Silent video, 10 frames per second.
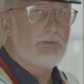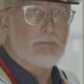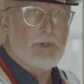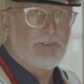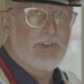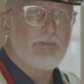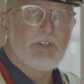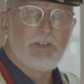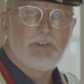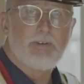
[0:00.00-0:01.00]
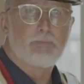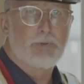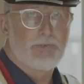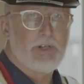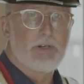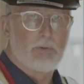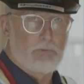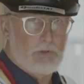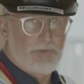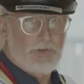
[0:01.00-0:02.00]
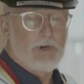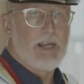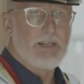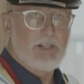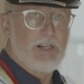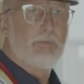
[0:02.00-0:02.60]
so about 77% of the wall is R19.